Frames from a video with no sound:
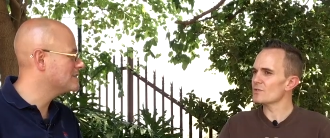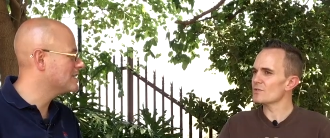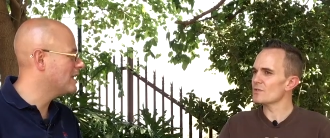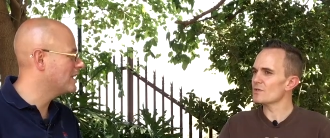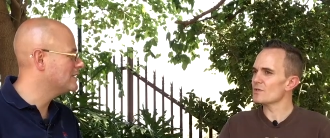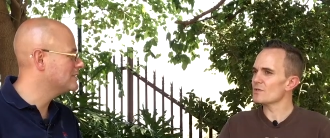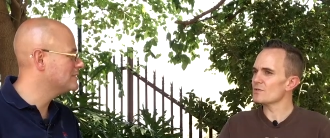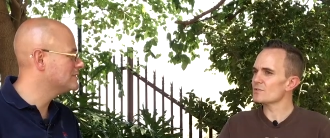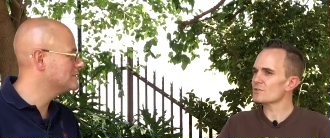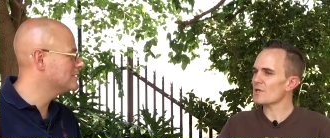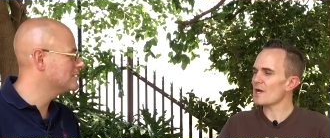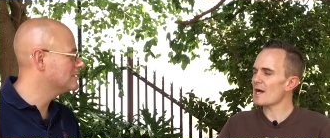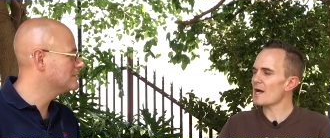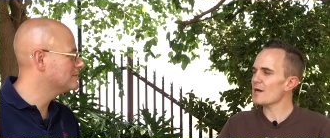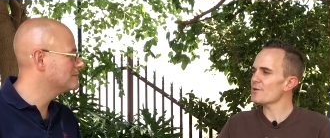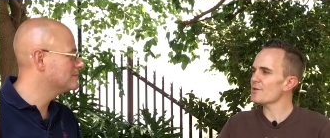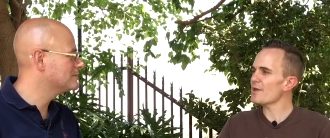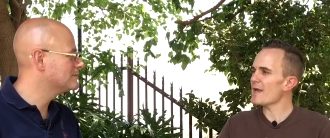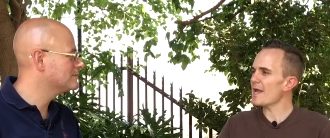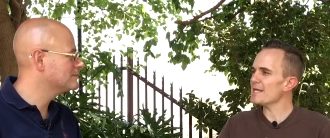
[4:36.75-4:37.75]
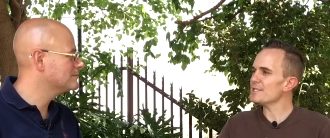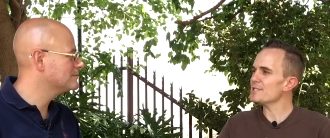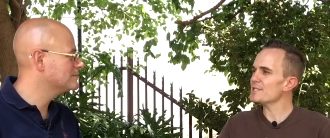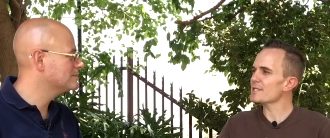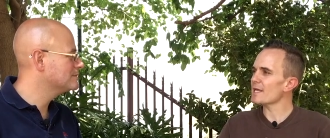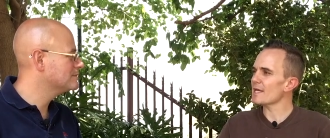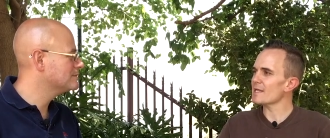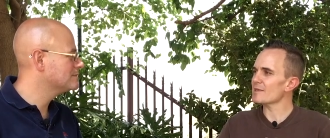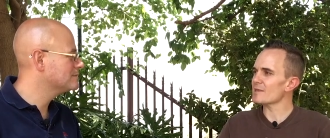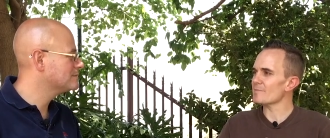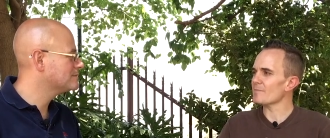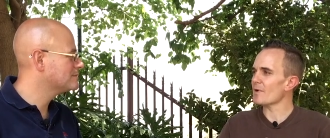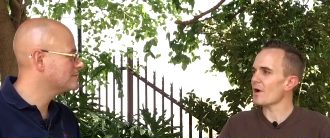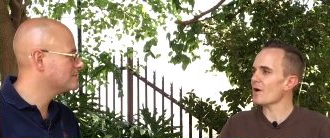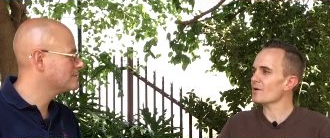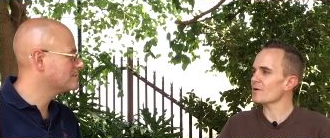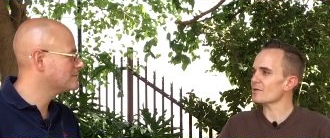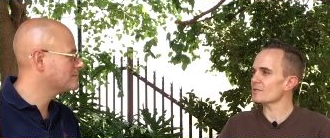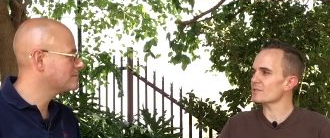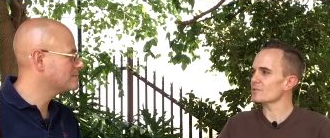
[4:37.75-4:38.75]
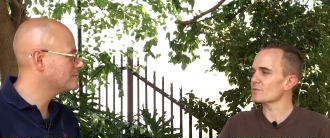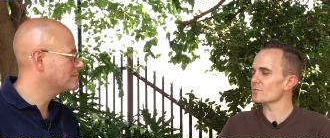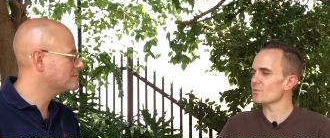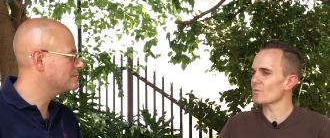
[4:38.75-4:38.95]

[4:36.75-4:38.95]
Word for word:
Speaker 1: challenge. So how do you educate the market?